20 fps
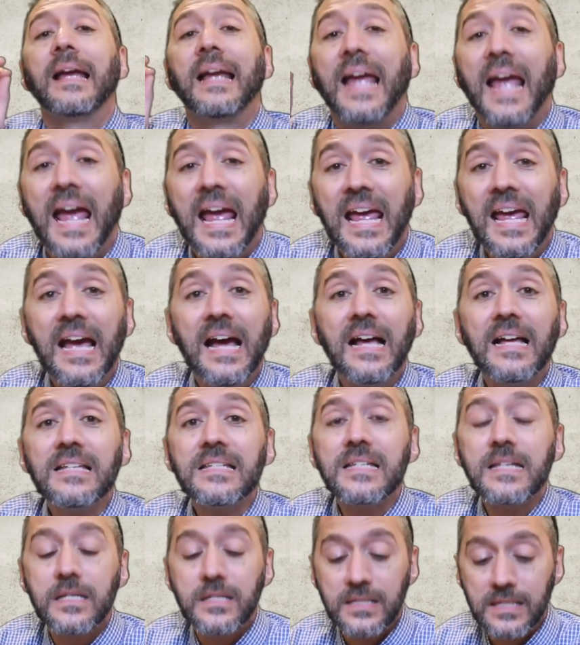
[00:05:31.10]

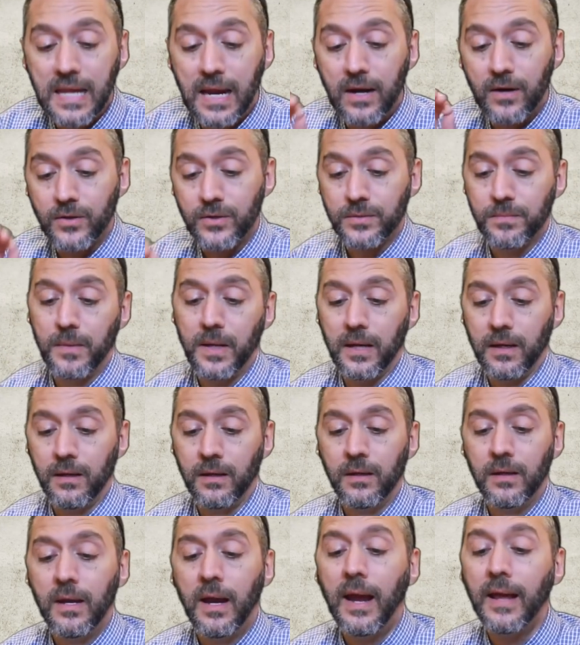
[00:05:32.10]
Chaos scares me,
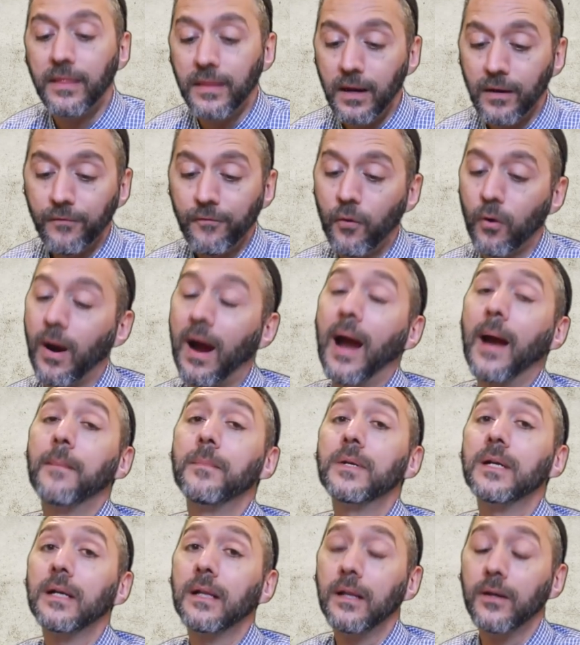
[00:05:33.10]
and therefore
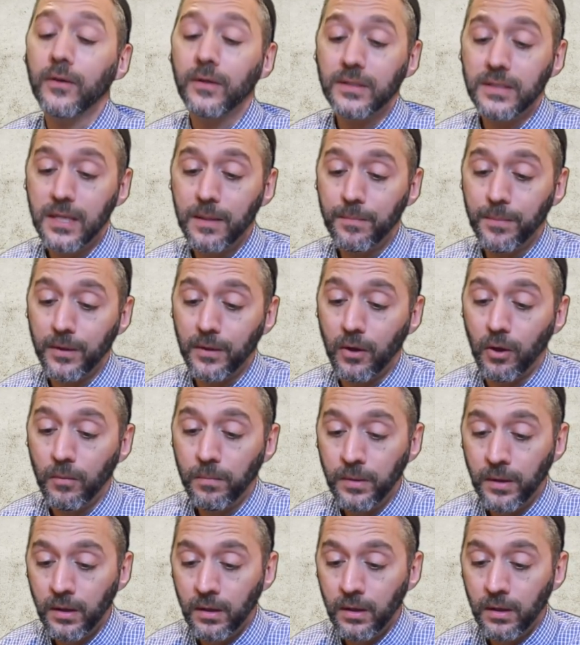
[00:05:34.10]
I'm declaring
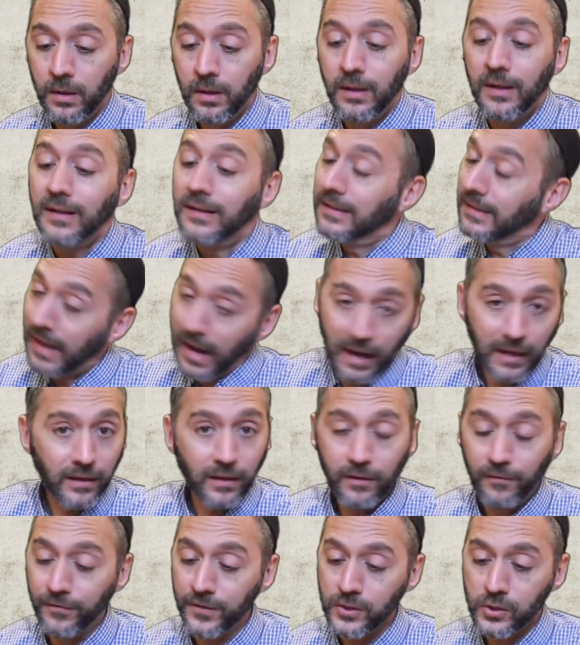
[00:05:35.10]
tippy-nope not
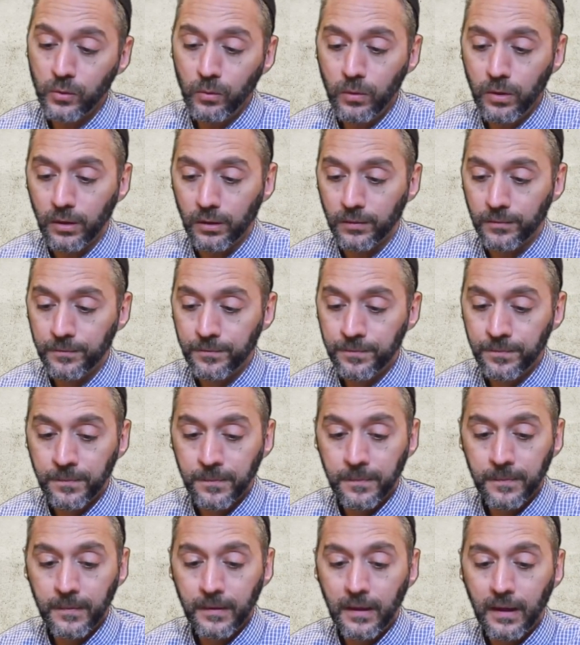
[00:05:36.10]
an official word.
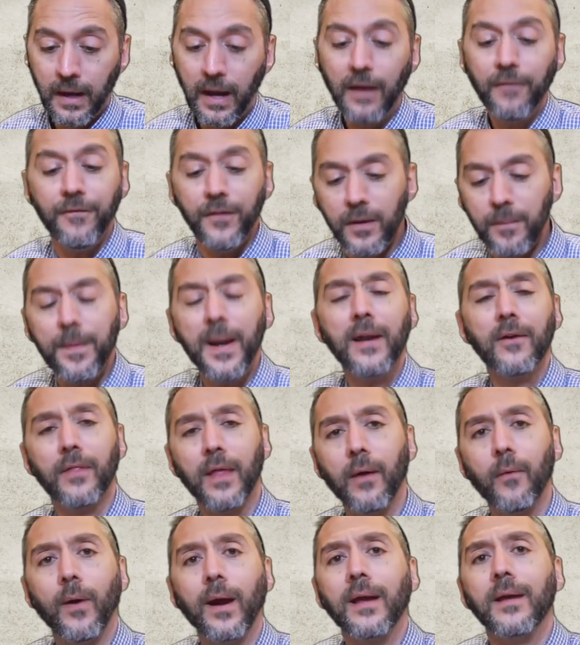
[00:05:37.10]
I feel better
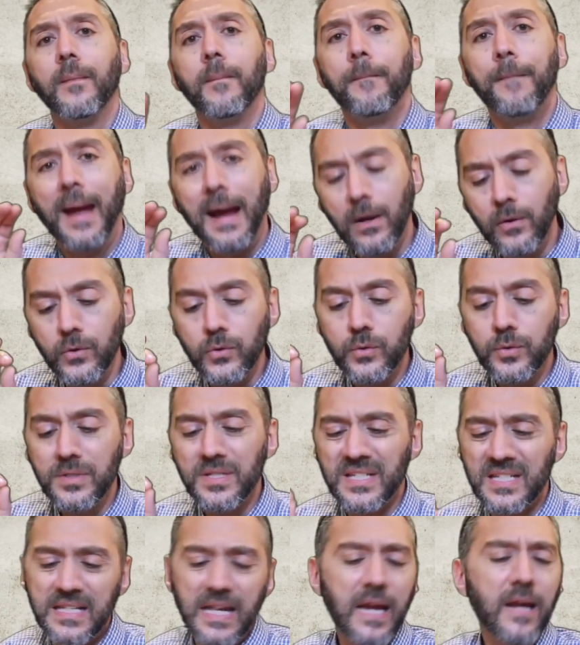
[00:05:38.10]
that way.
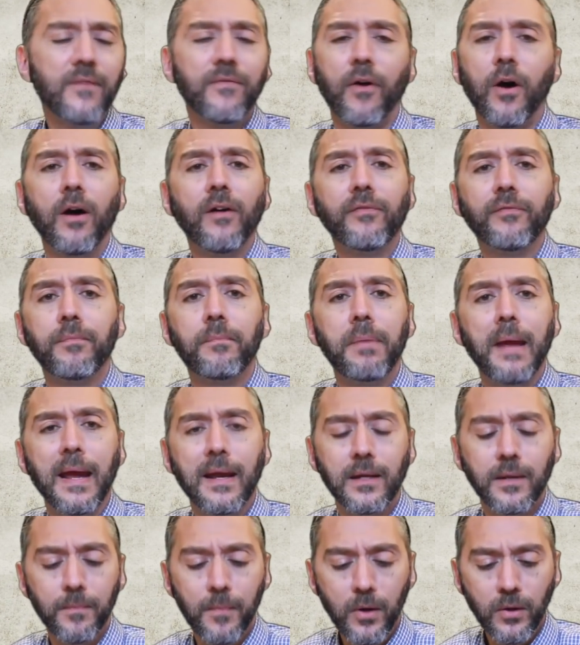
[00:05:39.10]
Boundaries stave off
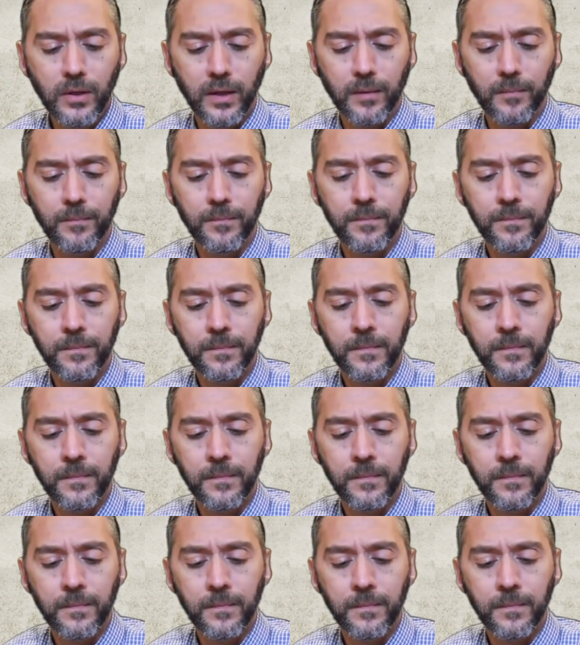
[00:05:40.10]
pandemonium.